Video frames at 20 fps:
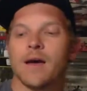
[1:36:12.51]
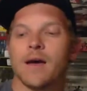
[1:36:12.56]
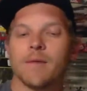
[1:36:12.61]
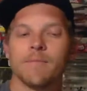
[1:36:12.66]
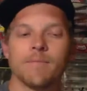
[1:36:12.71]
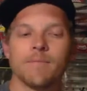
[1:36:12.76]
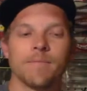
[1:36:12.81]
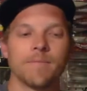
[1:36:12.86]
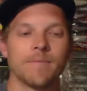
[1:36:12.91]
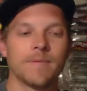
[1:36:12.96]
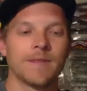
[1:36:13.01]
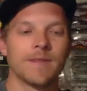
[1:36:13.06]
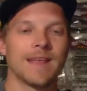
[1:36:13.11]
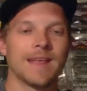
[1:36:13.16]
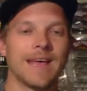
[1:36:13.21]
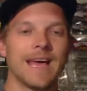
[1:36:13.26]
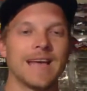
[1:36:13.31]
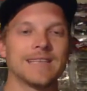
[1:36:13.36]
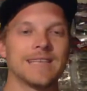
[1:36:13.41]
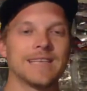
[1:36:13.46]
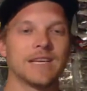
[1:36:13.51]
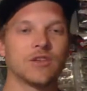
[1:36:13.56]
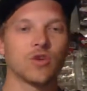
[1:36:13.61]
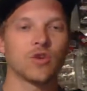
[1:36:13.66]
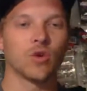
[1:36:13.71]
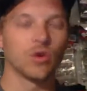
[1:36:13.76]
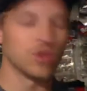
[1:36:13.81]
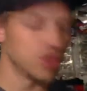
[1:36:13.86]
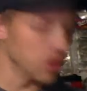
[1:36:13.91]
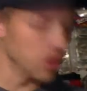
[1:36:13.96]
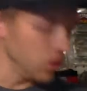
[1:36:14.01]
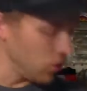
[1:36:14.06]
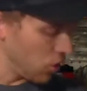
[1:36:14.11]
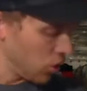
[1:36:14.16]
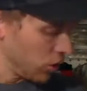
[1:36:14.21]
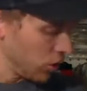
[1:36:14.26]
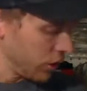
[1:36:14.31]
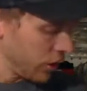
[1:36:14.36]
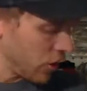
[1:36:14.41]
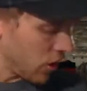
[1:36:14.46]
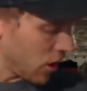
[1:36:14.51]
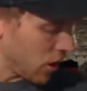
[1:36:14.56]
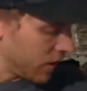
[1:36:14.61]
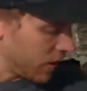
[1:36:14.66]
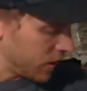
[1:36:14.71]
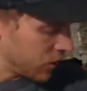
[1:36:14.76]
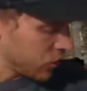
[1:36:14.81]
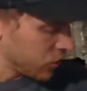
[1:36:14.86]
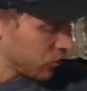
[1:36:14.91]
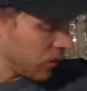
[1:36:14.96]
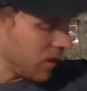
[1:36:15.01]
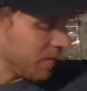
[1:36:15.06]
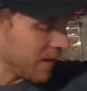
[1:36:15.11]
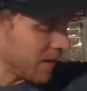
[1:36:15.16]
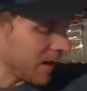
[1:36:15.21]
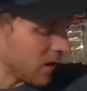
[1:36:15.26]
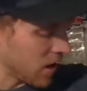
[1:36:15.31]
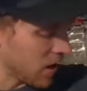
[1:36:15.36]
um, as I told you earlier on the stream,